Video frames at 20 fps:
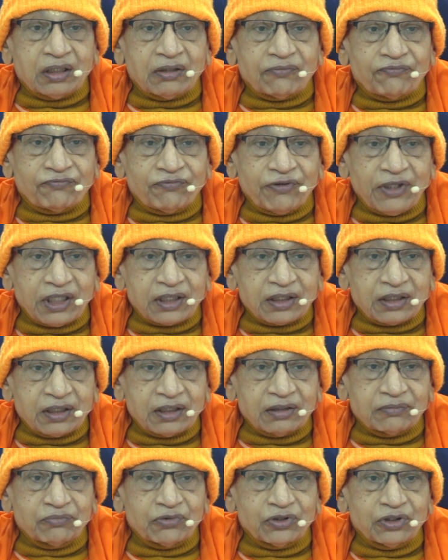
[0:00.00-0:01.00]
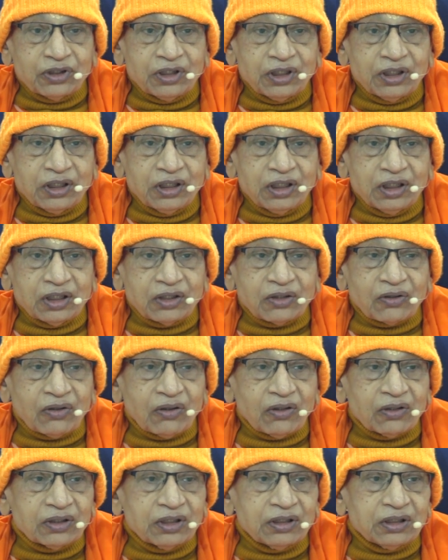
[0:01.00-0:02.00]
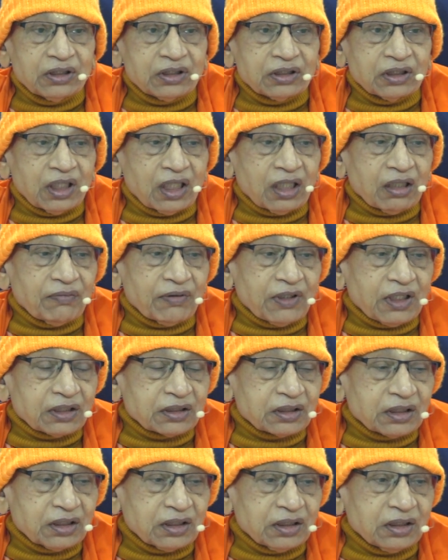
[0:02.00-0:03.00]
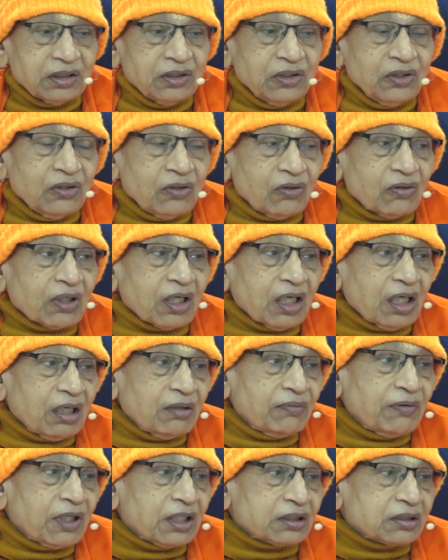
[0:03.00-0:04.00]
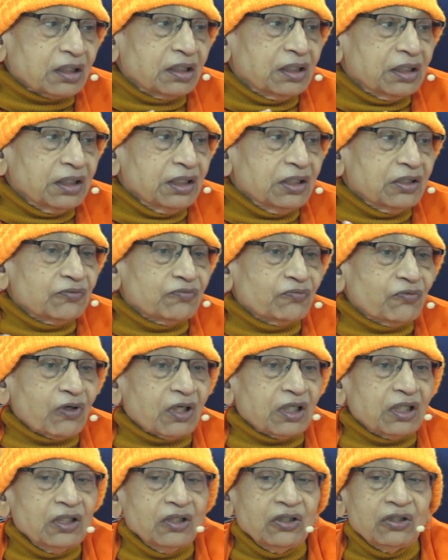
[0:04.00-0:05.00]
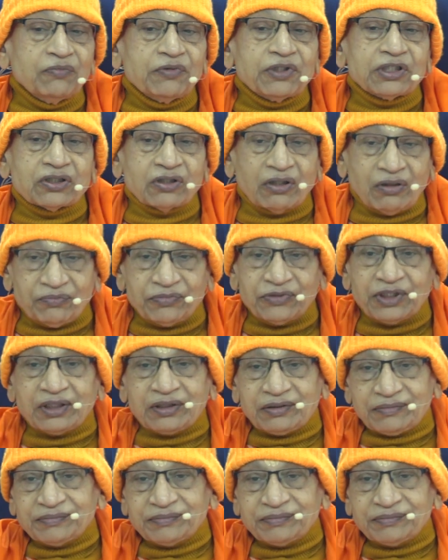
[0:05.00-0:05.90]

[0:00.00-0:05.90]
reflected in Buddhi called the Chidabhasa or Abhasa is what illumines the object.